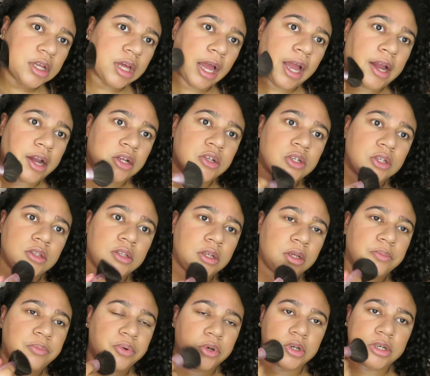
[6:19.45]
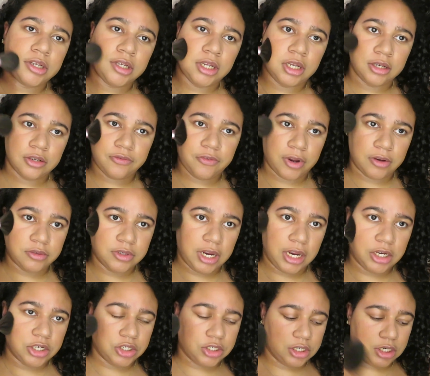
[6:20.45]
actually put each
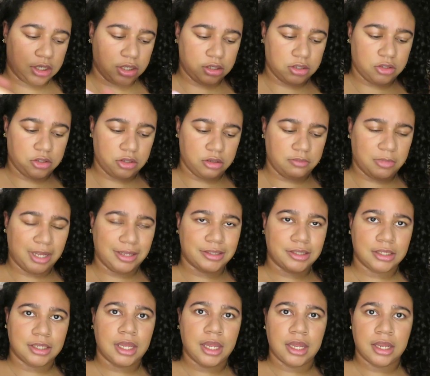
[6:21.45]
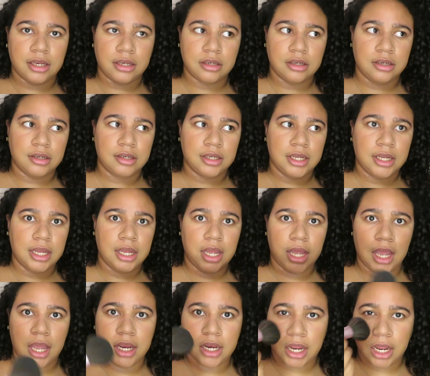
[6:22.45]
foundation to my skin
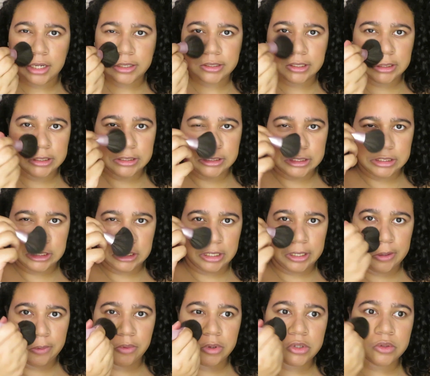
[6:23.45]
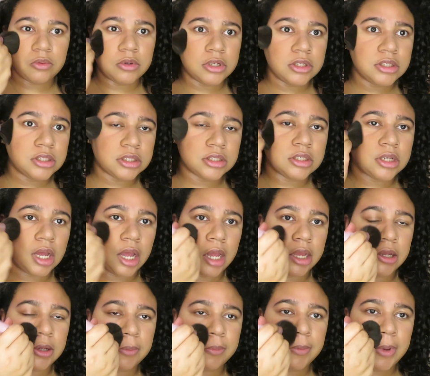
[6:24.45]
and actually see which ones I
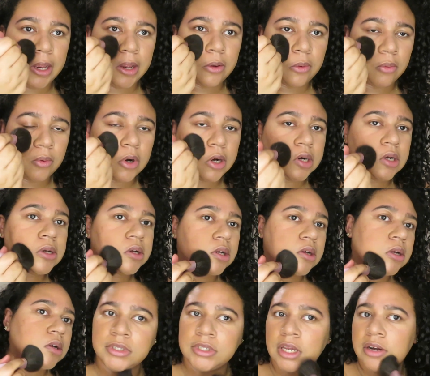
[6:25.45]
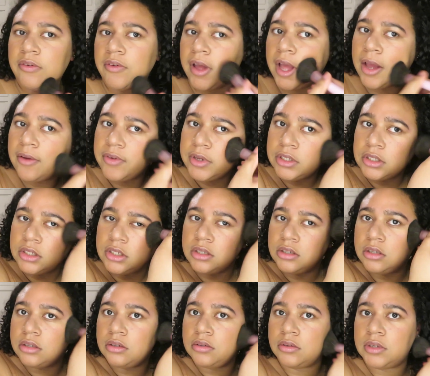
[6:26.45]
can make work instead of having
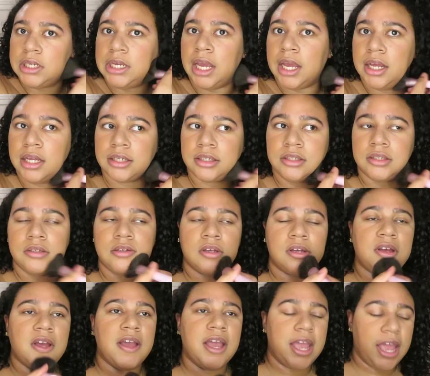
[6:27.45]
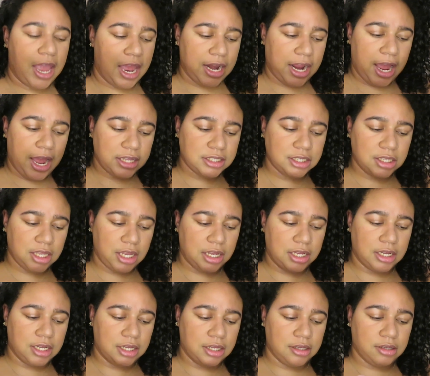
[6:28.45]
to guess. And I had to
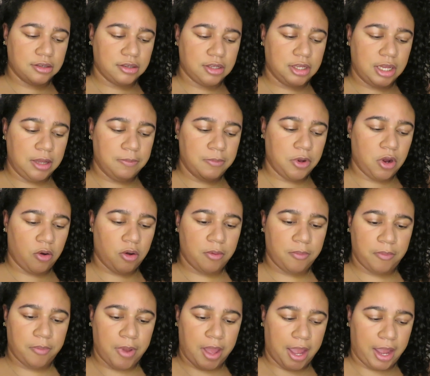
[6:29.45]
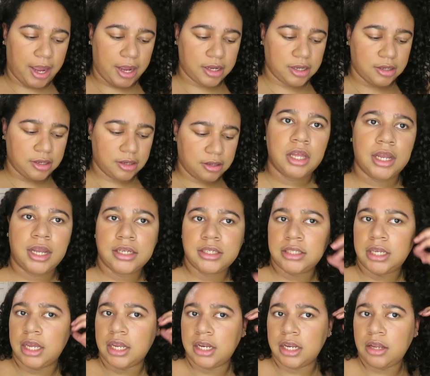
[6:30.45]
like keep going back. Like I
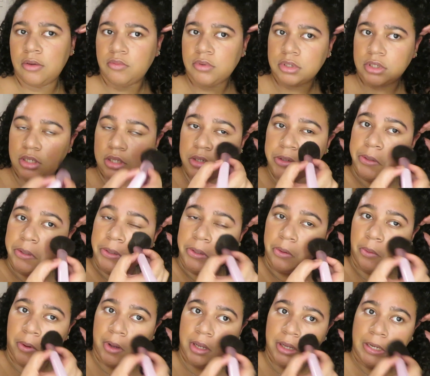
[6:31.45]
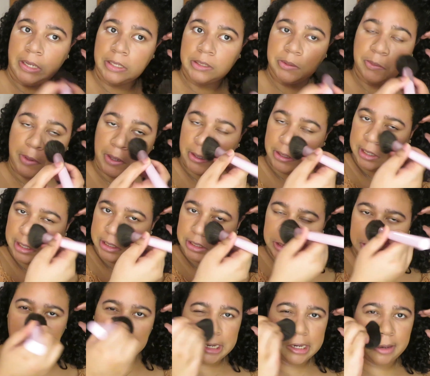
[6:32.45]
said, it was an annoying
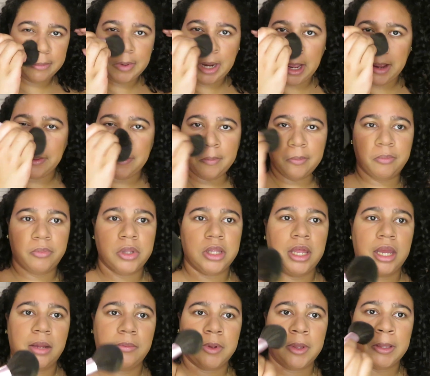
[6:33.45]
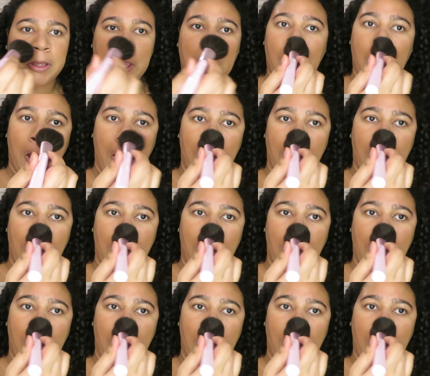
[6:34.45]
experience, and I'm not blaming